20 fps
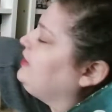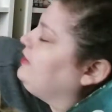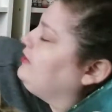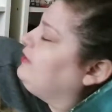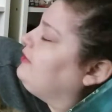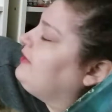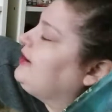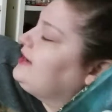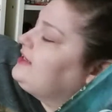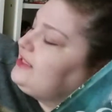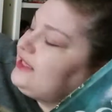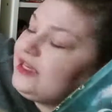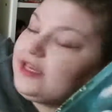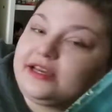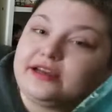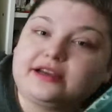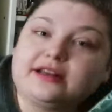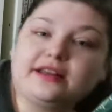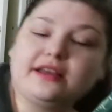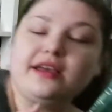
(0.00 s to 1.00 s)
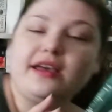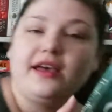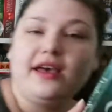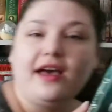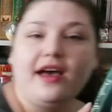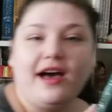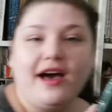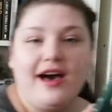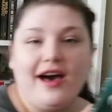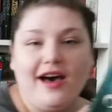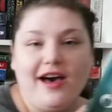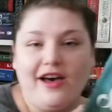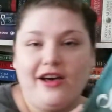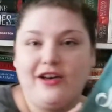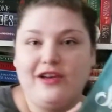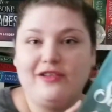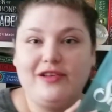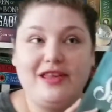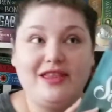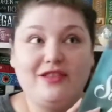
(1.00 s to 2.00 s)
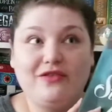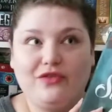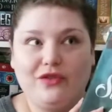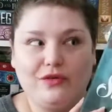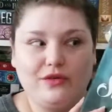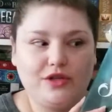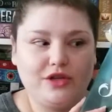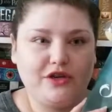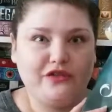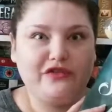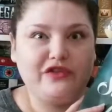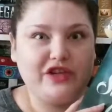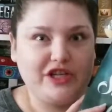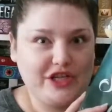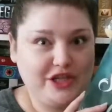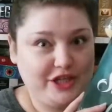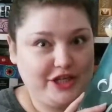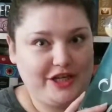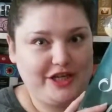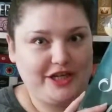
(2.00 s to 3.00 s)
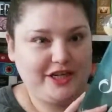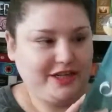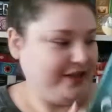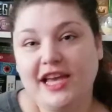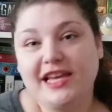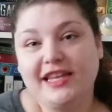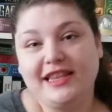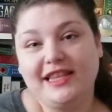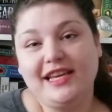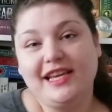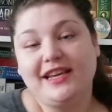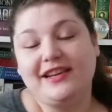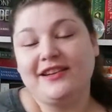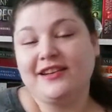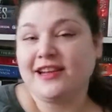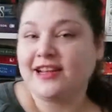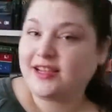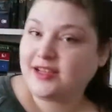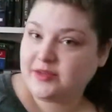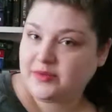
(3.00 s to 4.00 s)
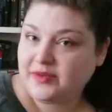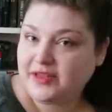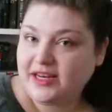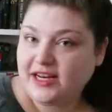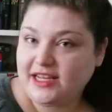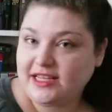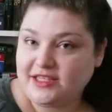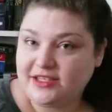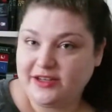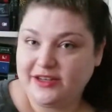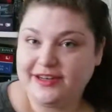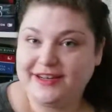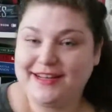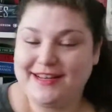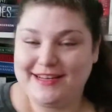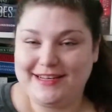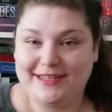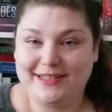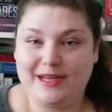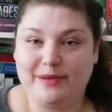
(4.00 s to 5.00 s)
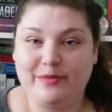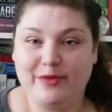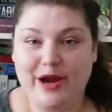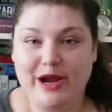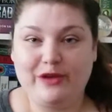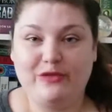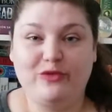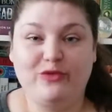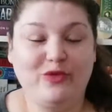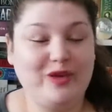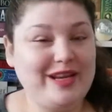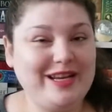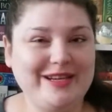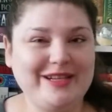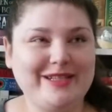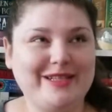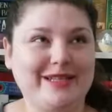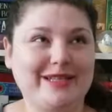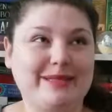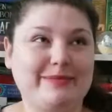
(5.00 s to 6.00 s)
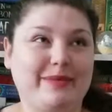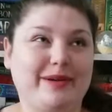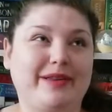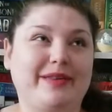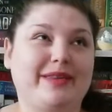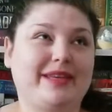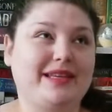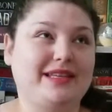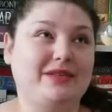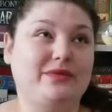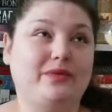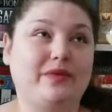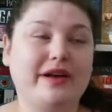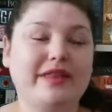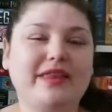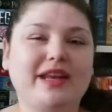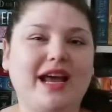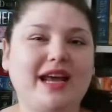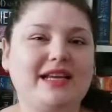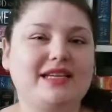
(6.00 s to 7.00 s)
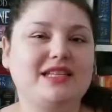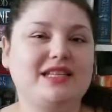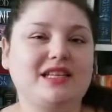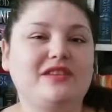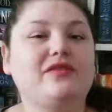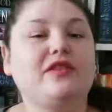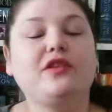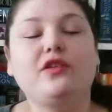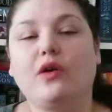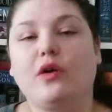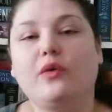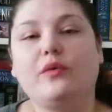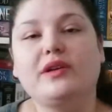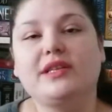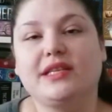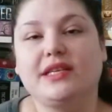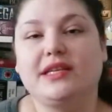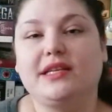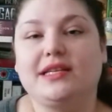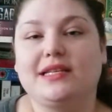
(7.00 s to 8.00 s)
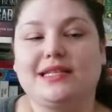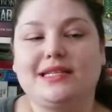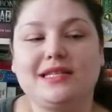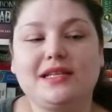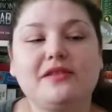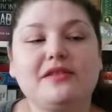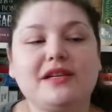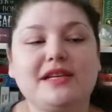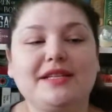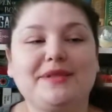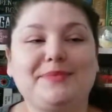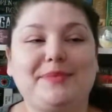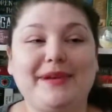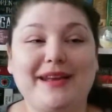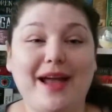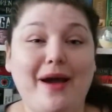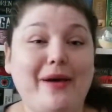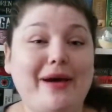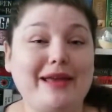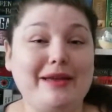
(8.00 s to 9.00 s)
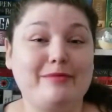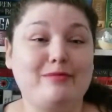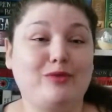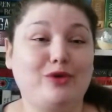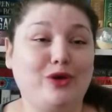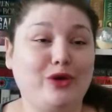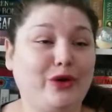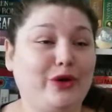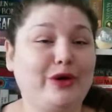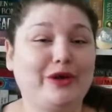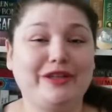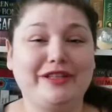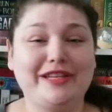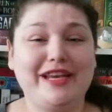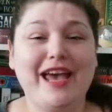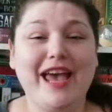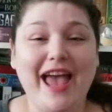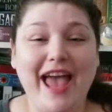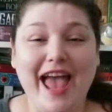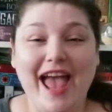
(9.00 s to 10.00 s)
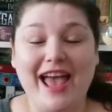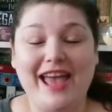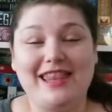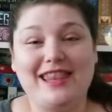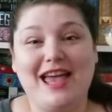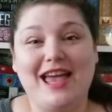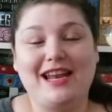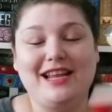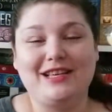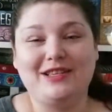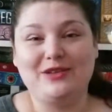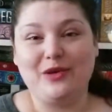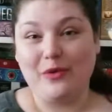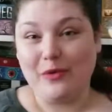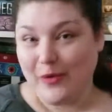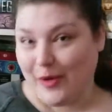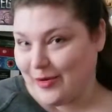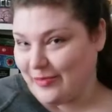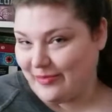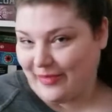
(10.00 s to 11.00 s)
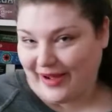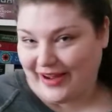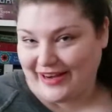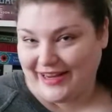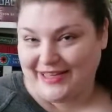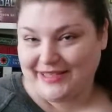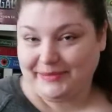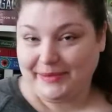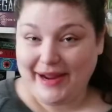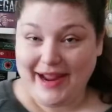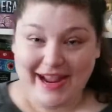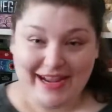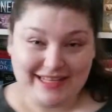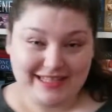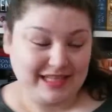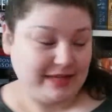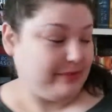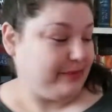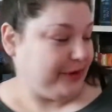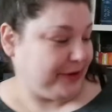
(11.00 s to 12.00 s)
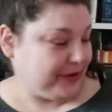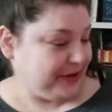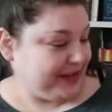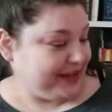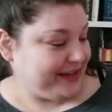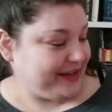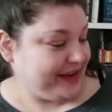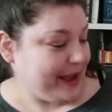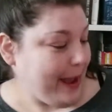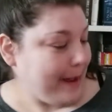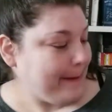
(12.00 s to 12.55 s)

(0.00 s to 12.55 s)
right here, in the future for sure. The next one that I started in December and finished this month is one that I didn't even know was in a series, but now I am hooked, and that is Warm Bodies by Isaac Marion.